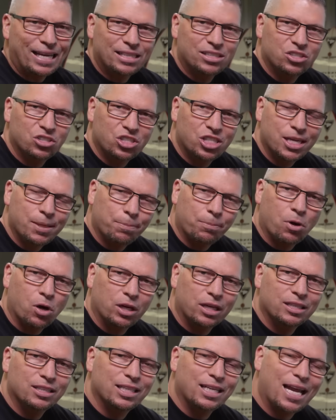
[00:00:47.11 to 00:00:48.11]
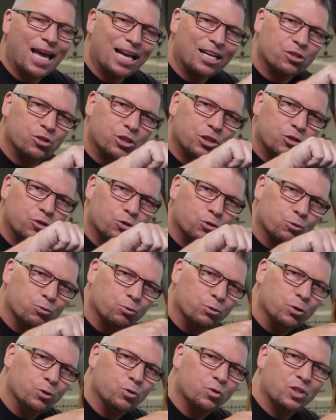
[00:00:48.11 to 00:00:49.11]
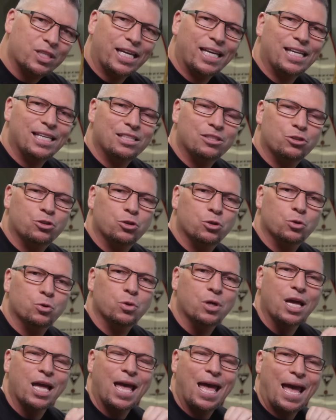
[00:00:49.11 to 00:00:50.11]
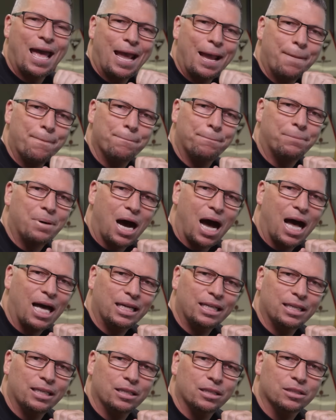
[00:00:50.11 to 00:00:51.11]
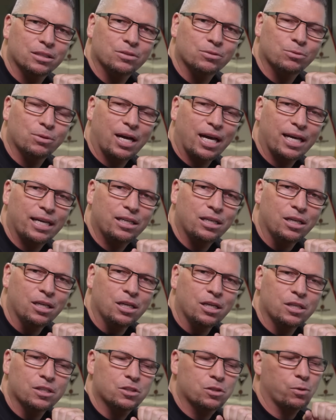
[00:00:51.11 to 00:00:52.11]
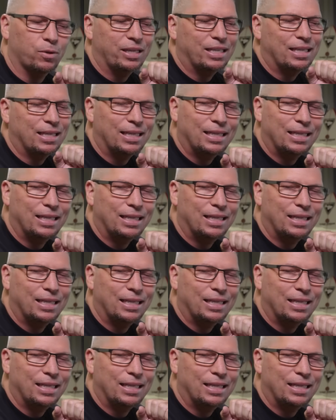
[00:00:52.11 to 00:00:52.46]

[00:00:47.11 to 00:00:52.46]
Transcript: a tip on it that actually screws into a body, right? So it